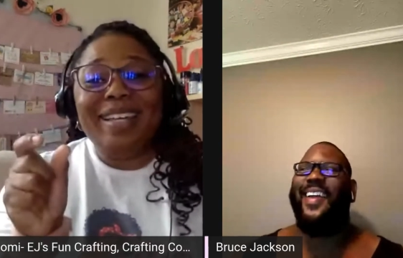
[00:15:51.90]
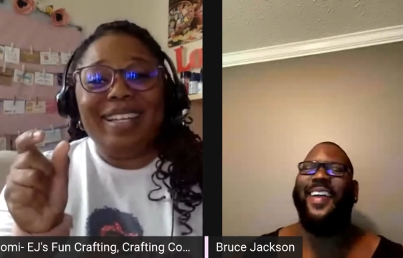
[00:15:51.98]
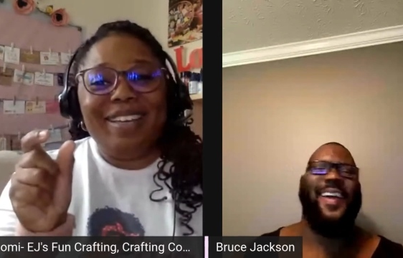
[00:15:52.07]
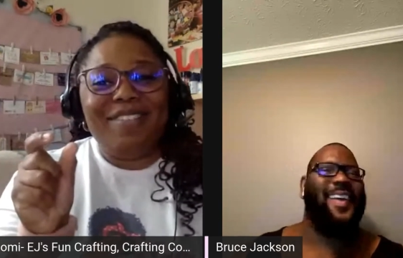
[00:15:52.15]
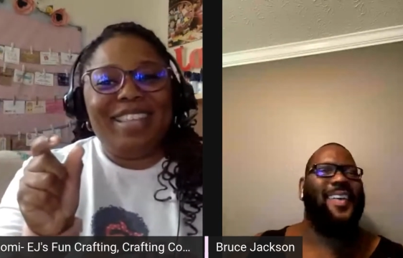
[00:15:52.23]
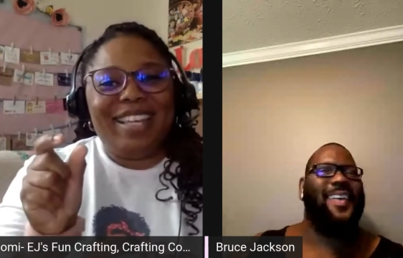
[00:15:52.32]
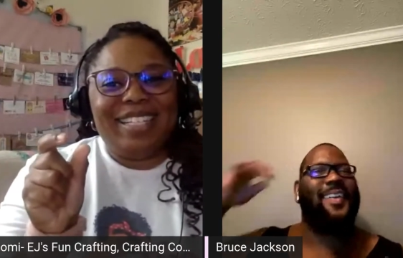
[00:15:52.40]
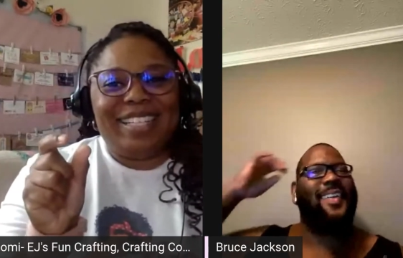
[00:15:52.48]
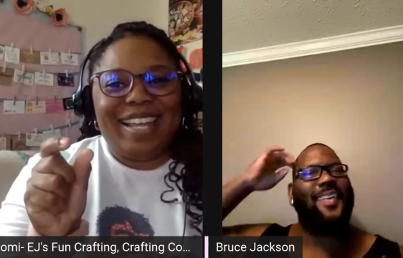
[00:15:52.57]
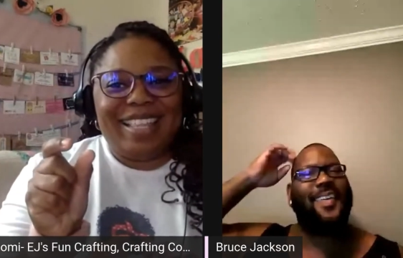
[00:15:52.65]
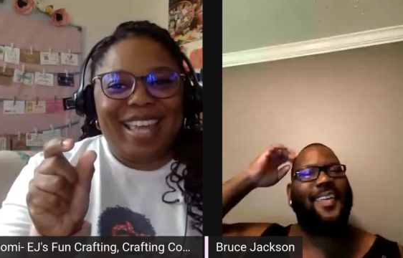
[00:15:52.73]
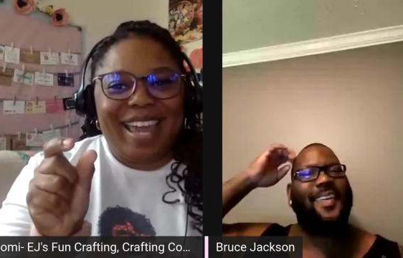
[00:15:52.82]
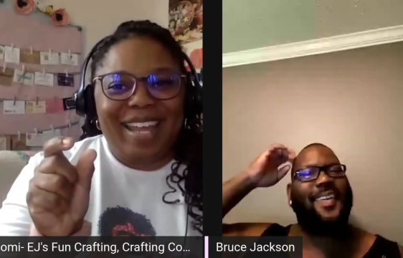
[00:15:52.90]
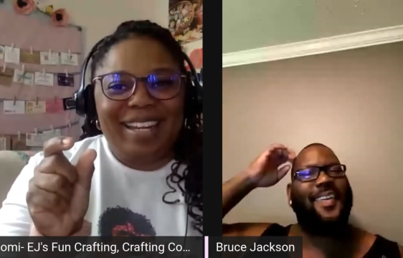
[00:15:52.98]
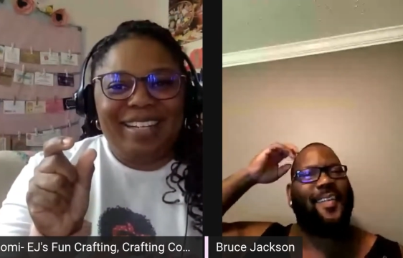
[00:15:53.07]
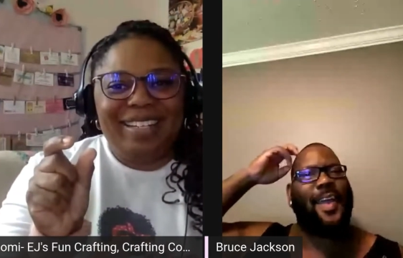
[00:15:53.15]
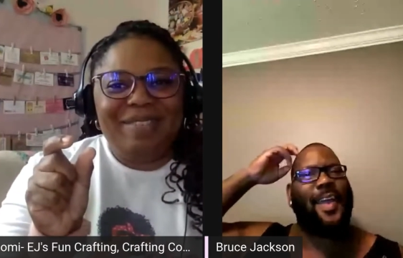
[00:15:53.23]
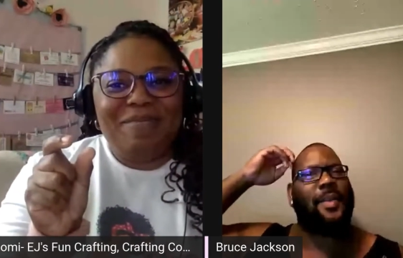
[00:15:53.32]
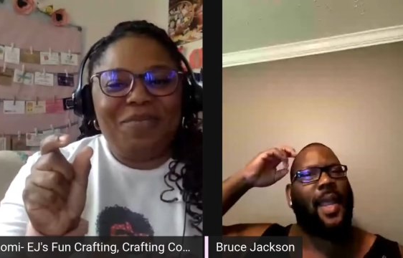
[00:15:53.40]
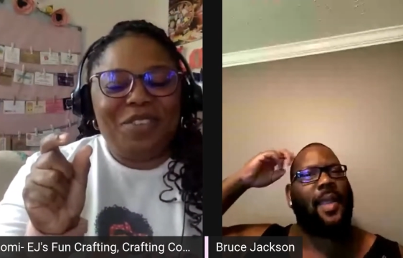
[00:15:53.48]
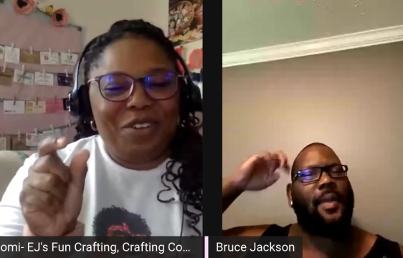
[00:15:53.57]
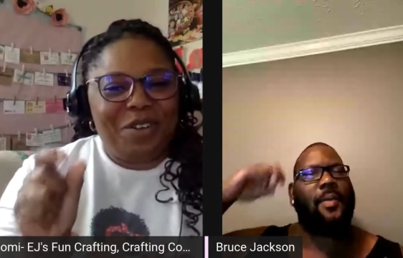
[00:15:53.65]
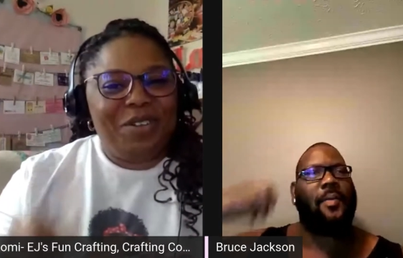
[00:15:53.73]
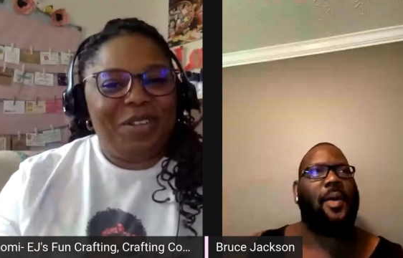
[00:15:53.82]
Speaker 1: even things like that.
Speaker 2: Yeah, you're
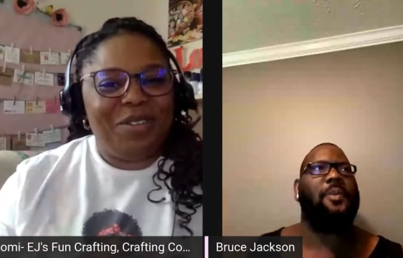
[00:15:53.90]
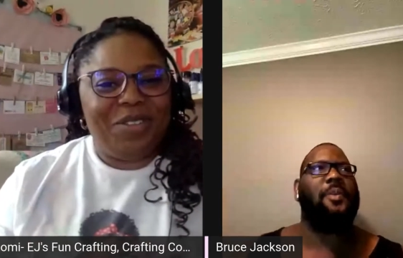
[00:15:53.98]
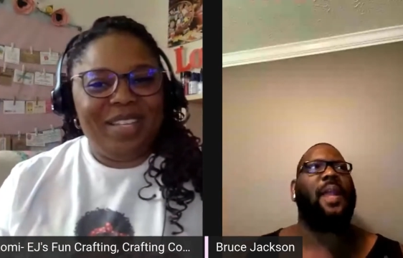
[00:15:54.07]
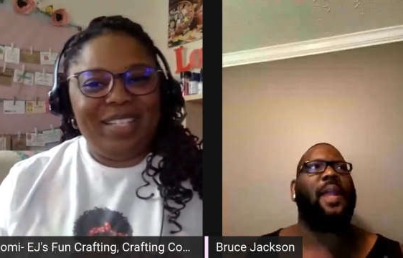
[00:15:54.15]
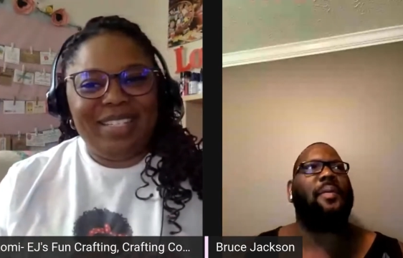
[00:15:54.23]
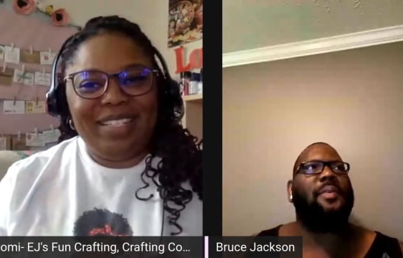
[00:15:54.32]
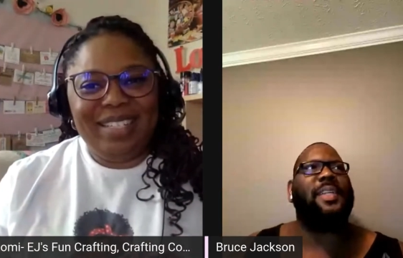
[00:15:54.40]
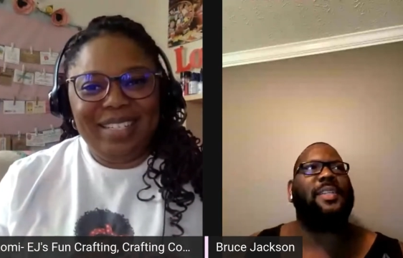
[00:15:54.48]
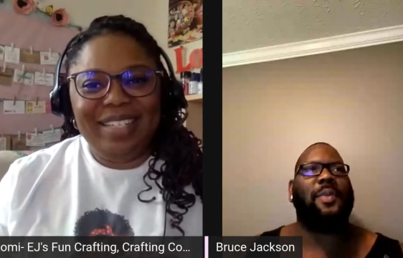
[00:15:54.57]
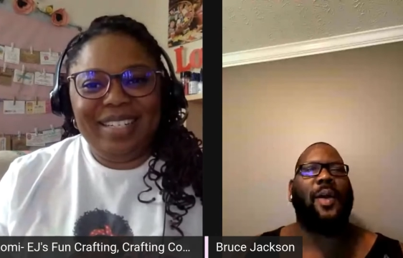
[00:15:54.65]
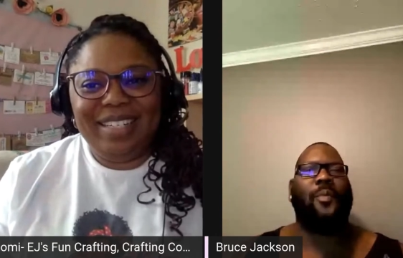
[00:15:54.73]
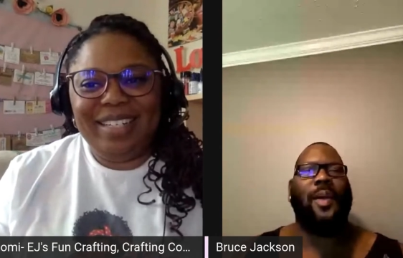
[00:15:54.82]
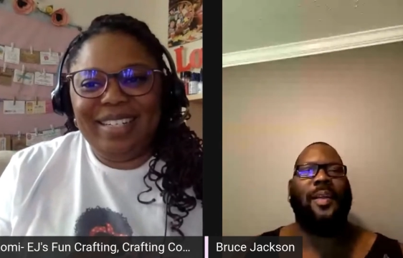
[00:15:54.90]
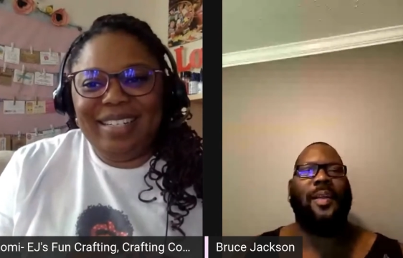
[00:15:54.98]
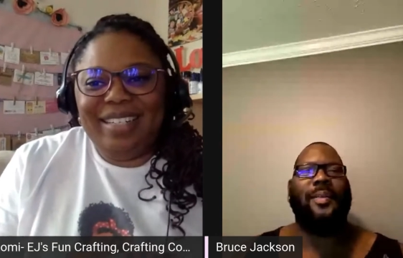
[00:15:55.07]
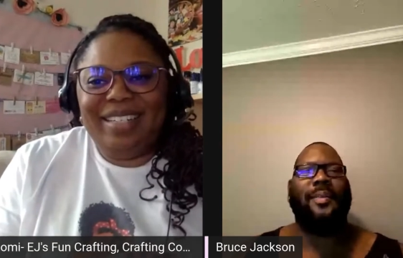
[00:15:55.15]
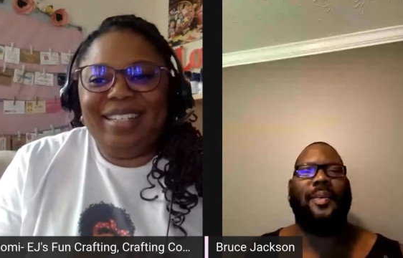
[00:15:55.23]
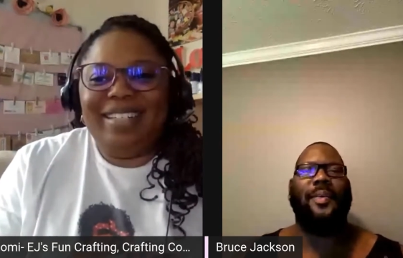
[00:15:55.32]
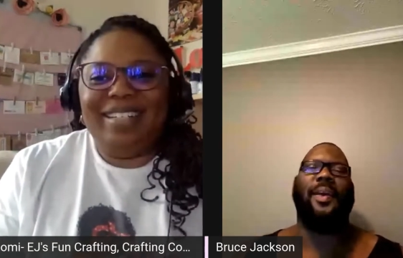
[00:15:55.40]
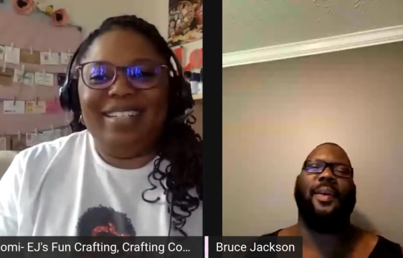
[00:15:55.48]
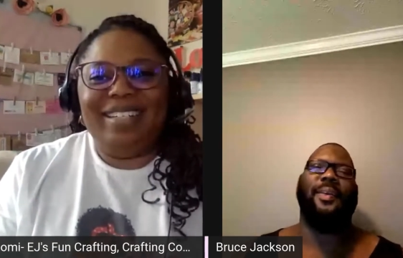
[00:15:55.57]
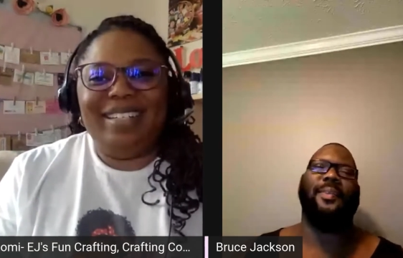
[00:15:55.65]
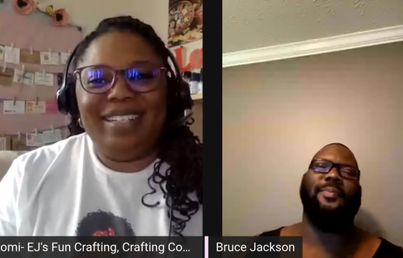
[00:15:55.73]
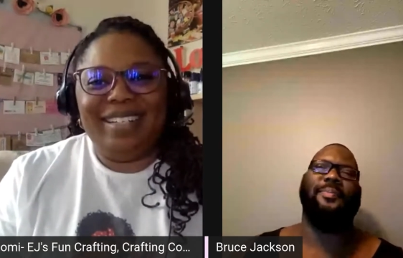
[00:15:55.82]
you like, know, you're like, well, this will not work.
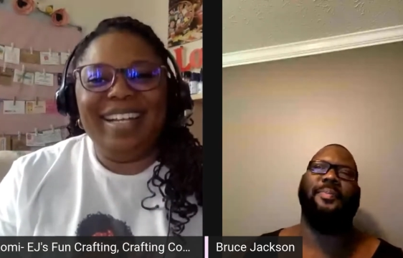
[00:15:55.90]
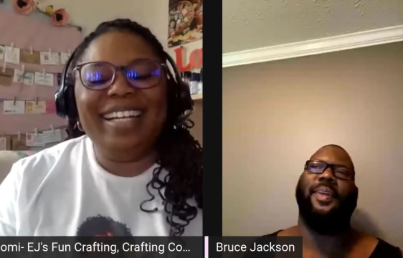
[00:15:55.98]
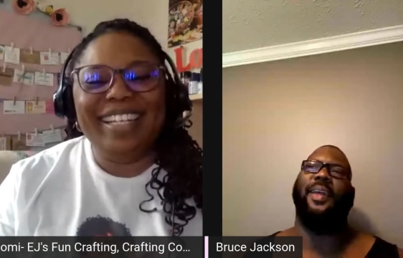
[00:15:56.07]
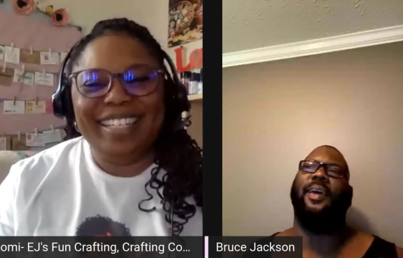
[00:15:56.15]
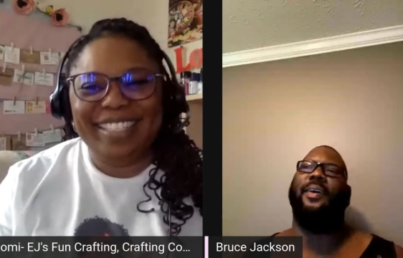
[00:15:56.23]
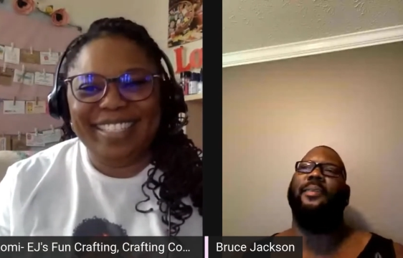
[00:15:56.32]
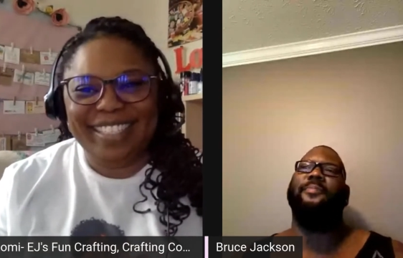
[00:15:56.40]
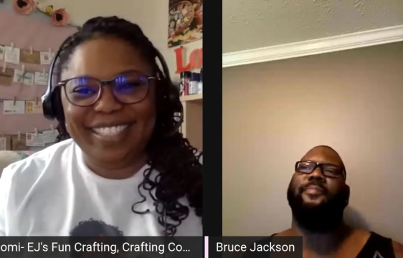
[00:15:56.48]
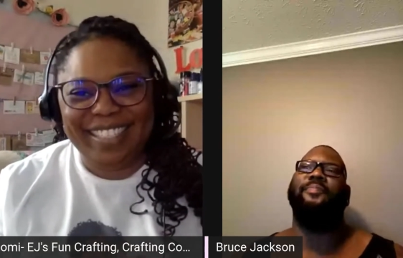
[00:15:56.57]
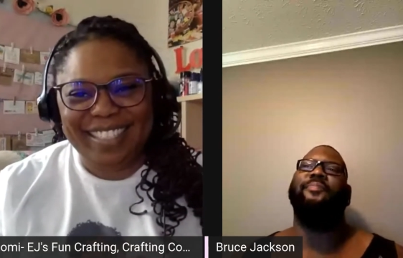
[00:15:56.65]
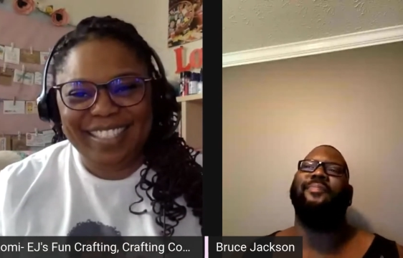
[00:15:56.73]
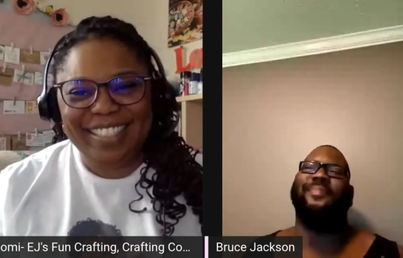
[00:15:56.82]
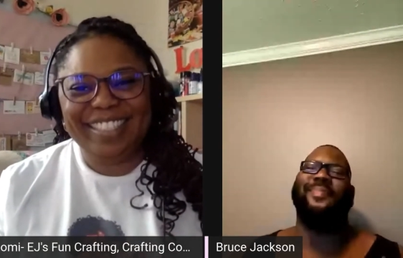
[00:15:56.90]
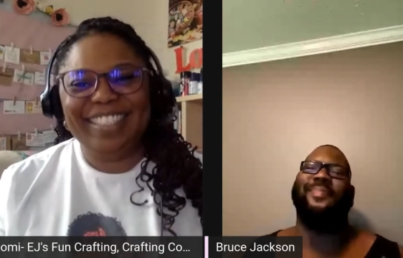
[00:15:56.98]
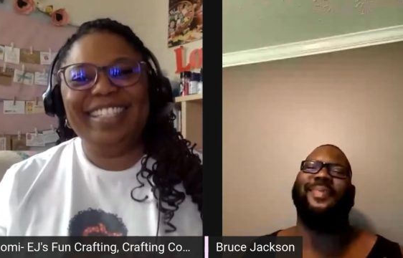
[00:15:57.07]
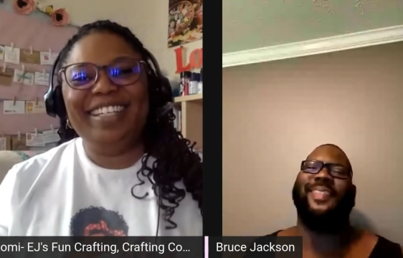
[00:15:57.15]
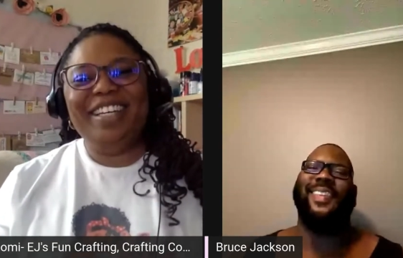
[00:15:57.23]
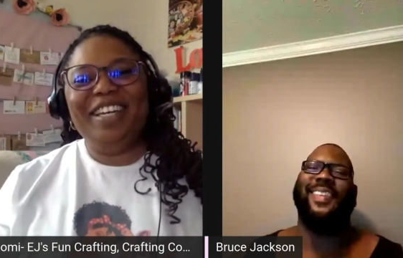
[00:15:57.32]
Okay.
Speaker 1: Yeah. it